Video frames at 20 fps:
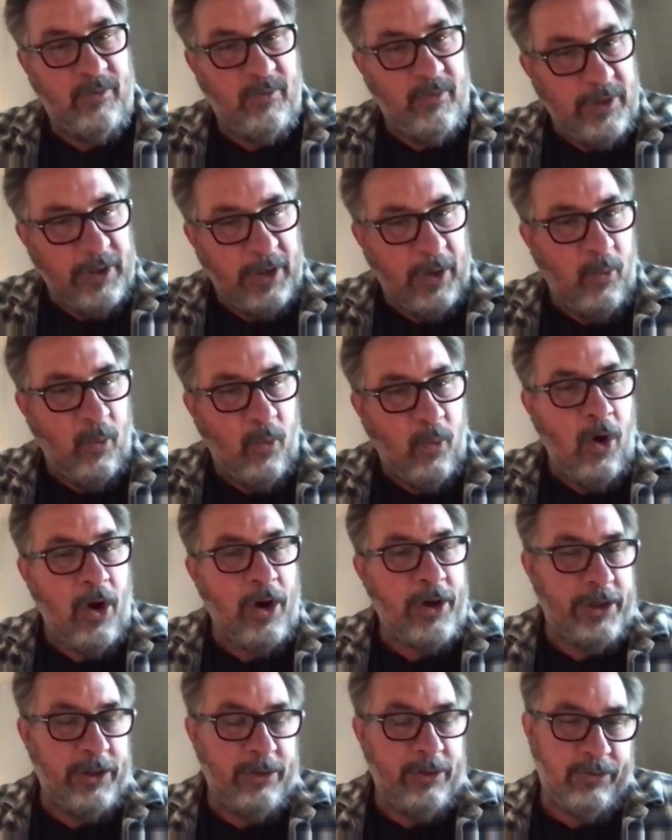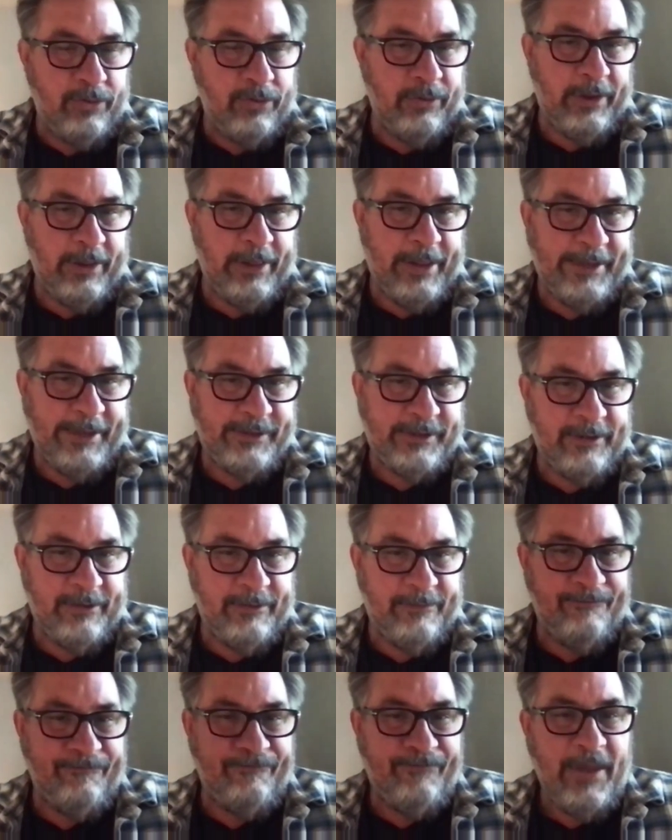walk you through the
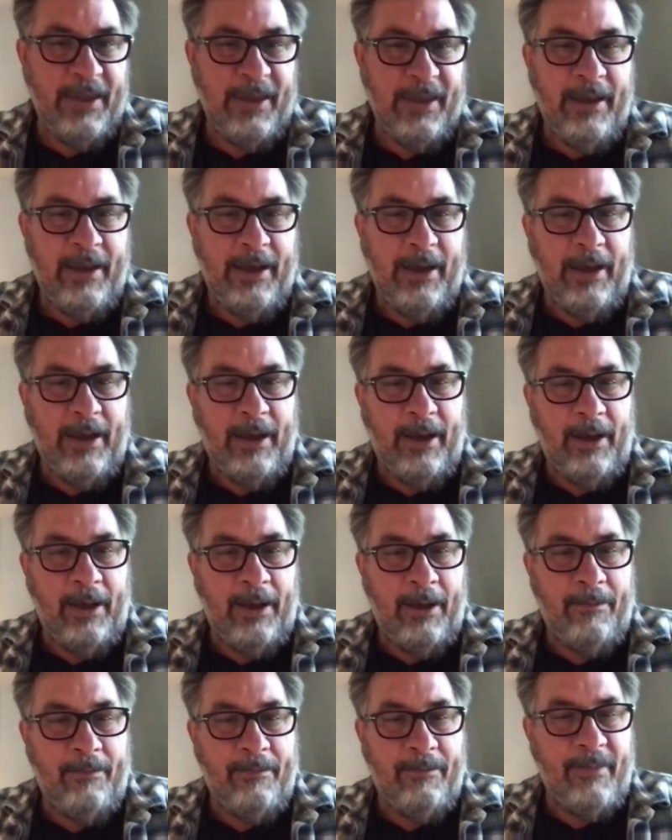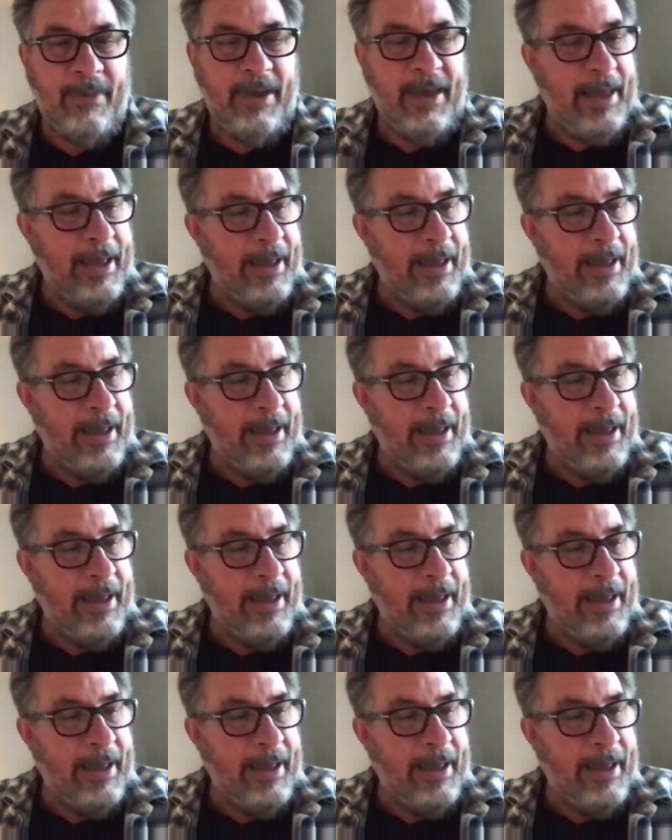lesson, um,